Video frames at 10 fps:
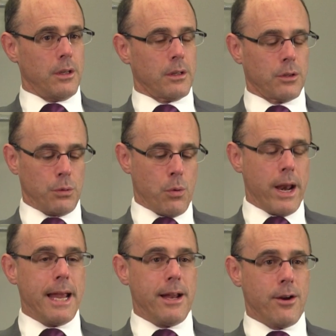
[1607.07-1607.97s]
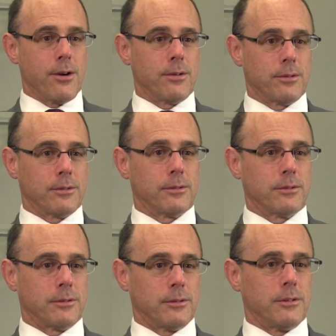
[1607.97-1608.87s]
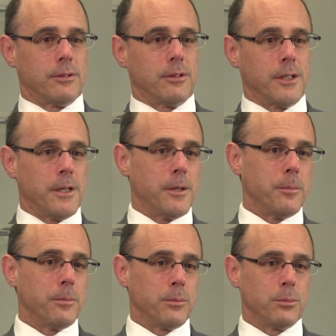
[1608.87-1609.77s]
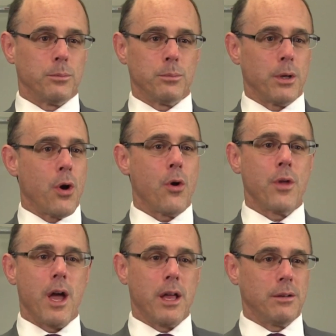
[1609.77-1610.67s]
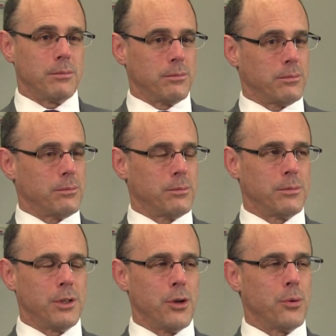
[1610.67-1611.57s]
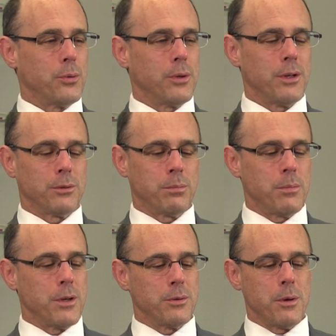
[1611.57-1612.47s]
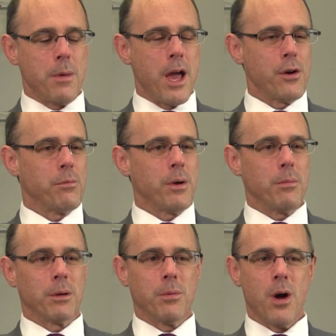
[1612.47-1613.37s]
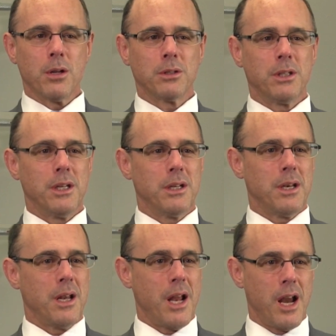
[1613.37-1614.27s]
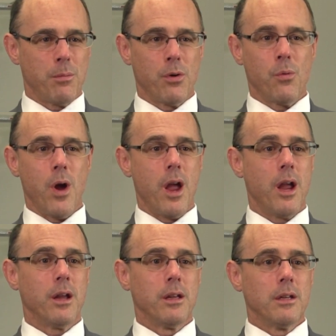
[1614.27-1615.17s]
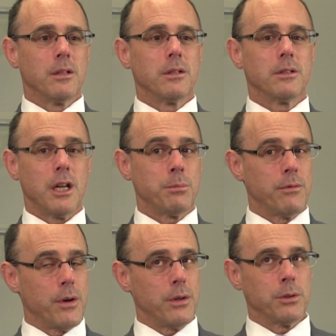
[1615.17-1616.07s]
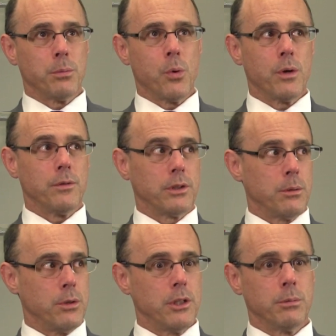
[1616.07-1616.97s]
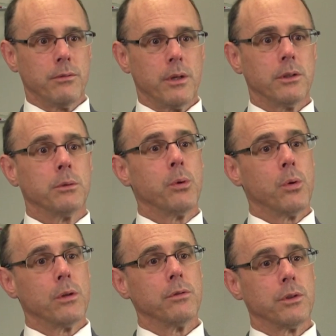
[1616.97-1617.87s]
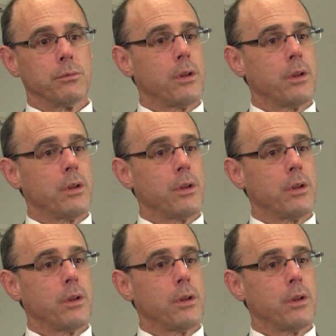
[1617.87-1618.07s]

because we want eight here. Um, but all that, you know, is, is a matter of public policy and, and hammering away. The state's been very supportive. This community's been very supportive. There's a